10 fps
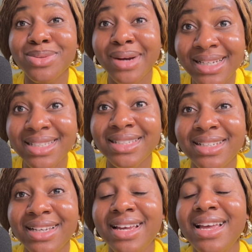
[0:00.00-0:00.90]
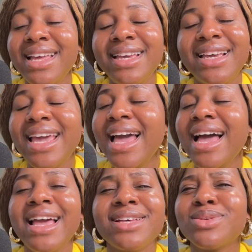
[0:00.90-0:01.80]
right. AI
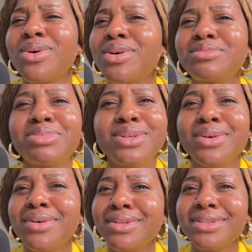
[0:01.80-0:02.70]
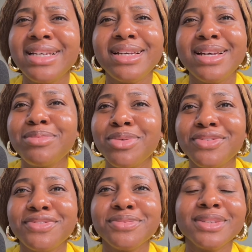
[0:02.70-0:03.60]
has gone beyond and above.